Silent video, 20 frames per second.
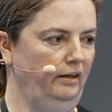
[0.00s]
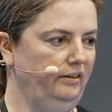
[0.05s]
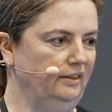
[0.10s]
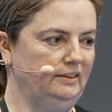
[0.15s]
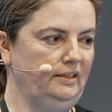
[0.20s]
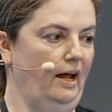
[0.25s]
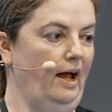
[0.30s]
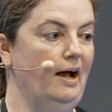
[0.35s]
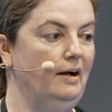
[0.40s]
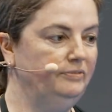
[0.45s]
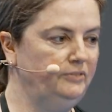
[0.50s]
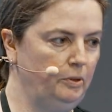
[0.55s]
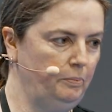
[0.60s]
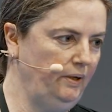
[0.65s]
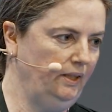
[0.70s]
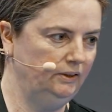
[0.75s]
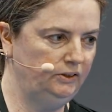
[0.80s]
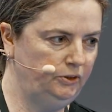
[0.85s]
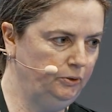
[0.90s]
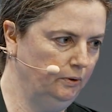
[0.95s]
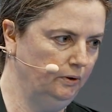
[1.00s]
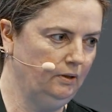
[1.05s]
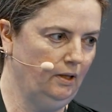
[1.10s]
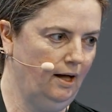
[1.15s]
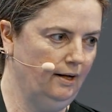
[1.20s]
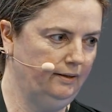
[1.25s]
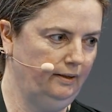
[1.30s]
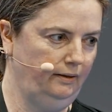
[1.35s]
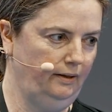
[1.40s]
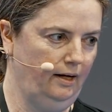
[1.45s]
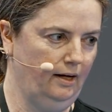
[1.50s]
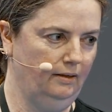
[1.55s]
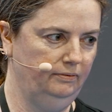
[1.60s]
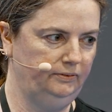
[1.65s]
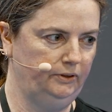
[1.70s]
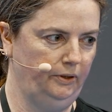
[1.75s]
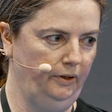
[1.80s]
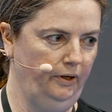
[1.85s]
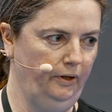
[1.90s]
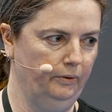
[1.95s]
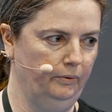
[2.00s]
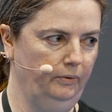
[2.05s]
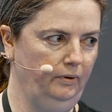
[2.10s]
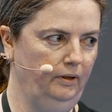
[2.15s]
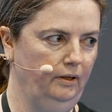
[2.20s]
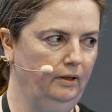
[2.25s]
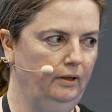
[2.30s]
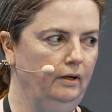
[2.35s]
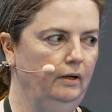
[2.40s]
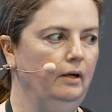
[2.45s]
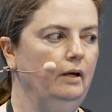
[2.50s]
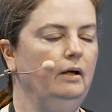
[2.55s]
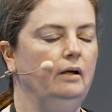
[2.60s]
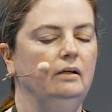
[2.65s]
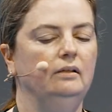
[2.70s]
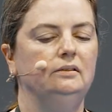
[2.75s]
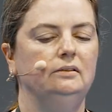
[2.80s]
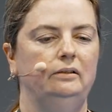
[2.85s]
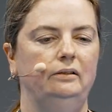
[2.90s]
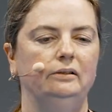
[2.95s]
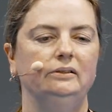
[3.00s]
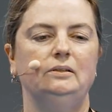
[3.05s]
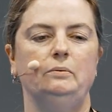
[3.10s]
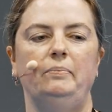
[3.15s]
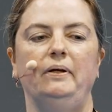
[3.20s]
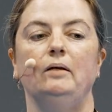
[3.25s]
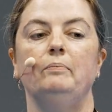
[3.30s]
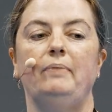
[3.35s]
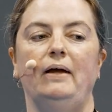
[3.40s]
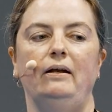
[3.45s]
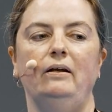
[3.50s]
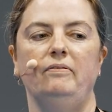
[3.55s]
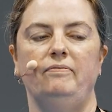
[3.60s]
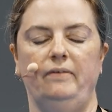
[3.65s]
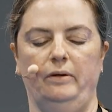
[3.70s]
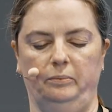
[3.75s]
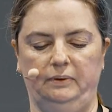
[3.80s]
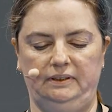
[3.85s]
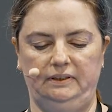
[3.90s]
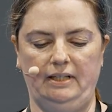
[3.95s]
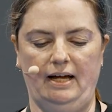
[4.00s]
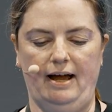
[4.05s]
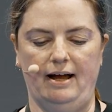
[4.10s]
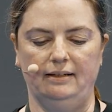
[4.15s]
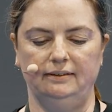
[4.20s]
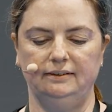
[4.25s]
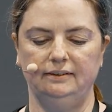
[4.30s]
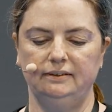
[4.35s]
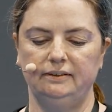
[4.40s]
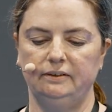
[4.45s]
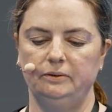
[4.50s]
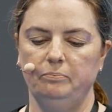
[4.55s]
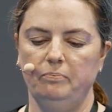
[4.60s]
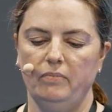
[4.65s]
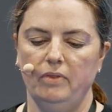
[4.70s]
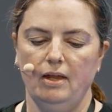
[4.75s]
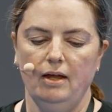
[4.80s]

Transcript: It doesn't have to be at two o'clock in the afternoon. There's a big benefit with tasks.